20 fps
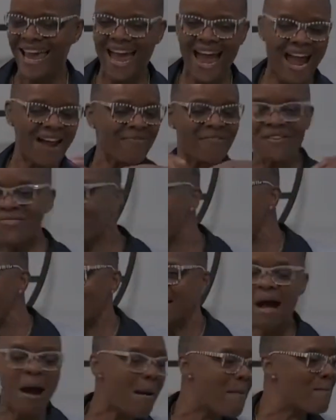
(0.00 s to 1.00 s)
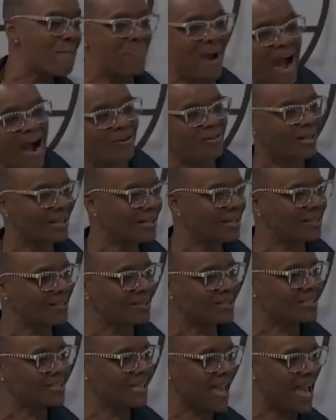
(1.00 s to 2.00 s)
Everything about
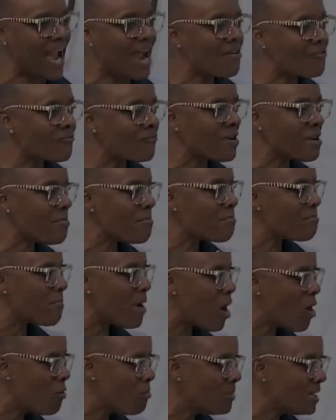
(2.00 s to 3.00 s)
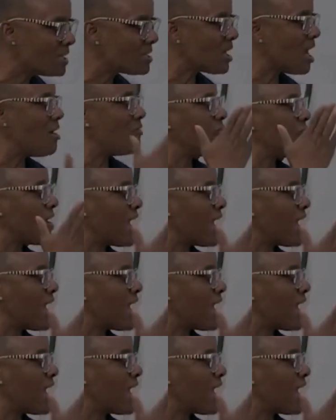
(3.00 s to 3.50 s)
us, every moment of